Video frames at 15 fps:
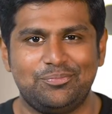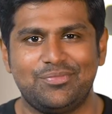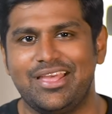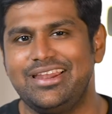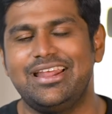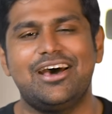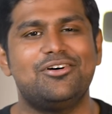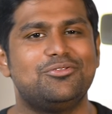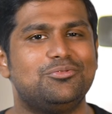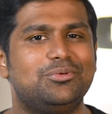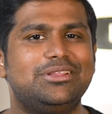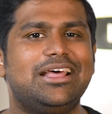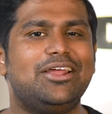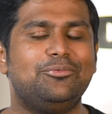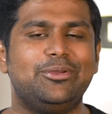And now,
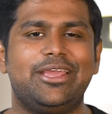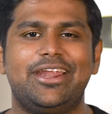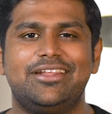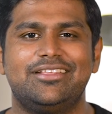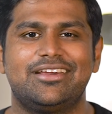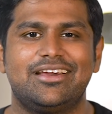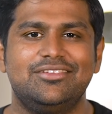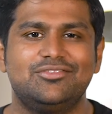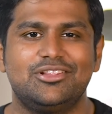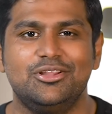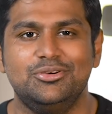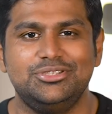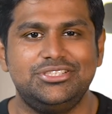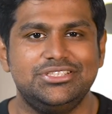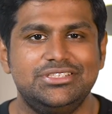with that, we get to the
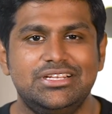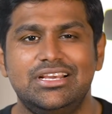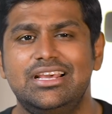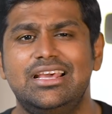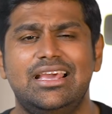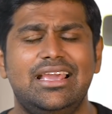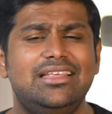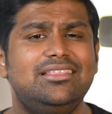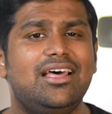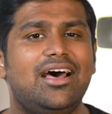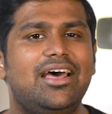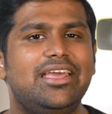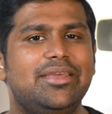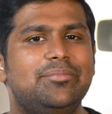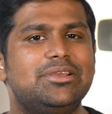conclusion. In the
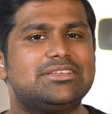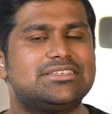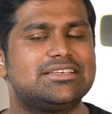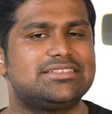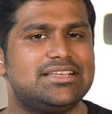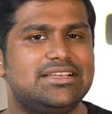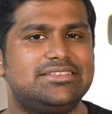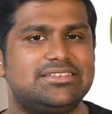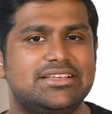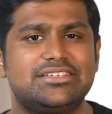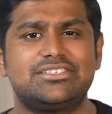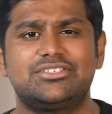IMX686,